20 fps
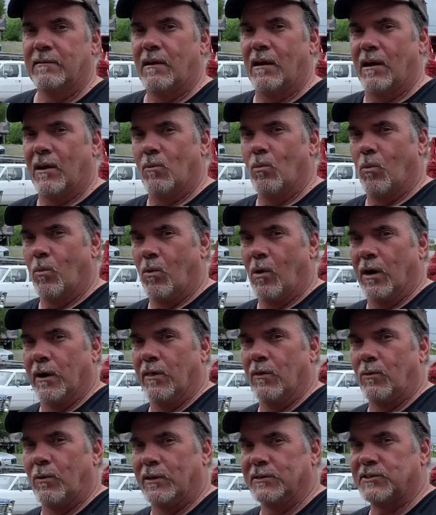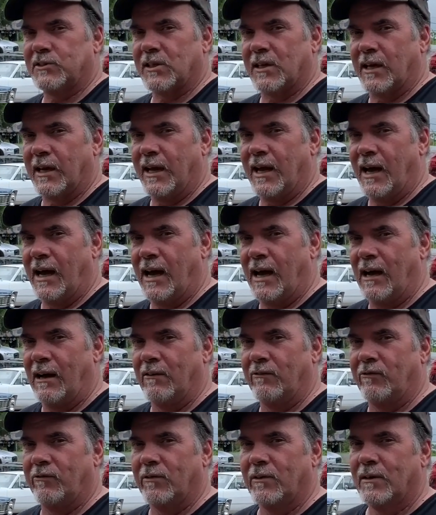on one of the ones that I
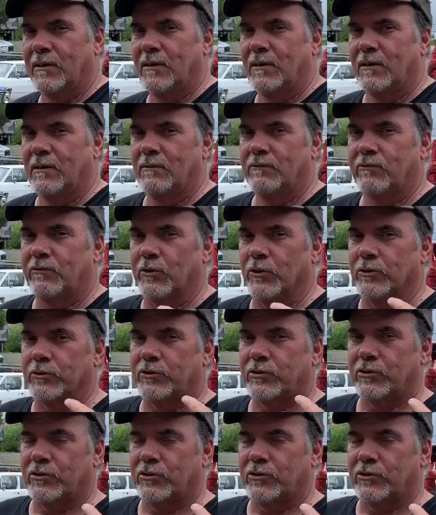have for